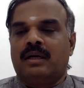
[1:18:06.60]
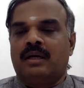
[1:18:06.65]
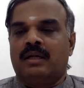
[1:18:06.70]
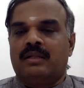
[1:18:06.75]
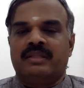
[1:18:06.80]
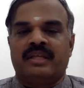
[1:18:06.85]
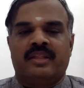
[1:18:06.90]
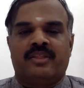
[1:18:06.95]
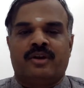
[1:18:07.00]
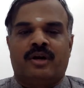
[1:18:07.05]

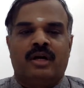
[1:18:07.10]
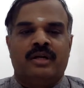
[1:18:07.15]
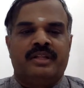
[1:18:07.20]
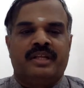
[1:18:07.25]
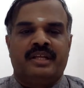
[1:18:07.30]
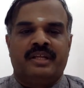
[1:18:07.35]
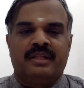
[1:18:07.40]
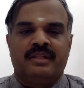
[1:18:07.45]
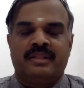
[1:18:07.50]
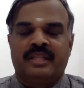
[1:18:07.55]
these are all
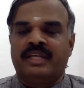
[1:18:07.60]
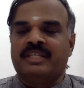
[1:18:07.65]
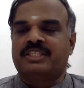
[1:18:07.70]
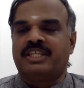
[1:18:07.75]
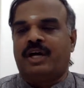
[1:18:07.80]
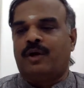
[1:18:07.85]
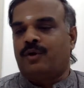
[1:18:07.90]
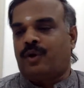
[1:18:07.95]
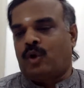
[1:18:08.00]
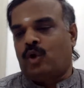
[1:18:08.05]
the things you
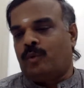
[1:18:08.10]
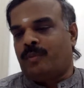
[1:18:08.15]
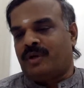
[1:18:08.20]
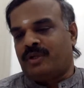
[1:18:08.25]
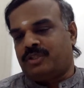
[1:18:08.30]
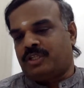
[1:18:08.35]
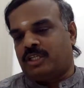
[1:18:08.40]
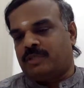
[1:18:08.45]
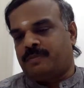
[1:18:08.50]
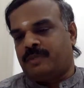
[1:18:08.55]
have to remember
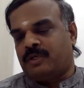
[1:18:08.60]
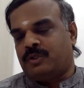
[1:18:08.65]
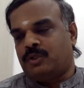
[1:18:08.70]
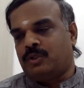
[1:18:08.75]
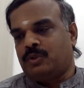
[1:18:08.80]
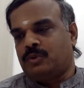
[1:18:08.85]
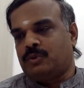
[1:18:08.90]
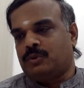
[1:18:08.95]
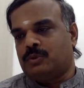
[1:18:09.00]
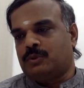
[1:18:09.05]
with respect
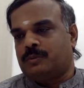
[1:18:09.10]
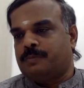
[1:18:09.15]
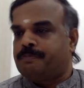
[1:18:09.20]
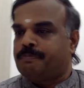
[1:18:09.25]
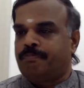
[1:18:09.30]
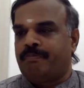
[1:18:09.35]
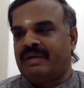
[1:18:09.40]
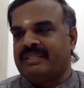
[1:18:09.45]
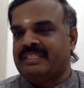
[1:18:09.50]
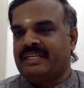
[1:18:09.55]
to
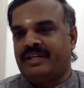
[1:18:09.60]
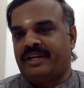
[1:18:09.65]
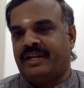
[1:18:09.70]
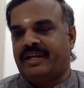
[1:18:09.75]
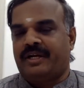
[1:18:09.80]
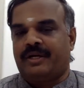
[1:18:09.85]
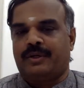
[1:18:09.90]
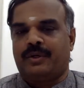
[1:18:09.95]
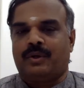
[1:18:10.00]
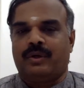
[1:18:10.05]
budgetary
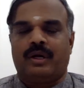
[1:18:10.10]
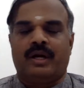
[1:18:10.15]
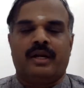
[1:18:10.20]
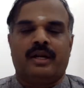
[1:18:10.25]
control.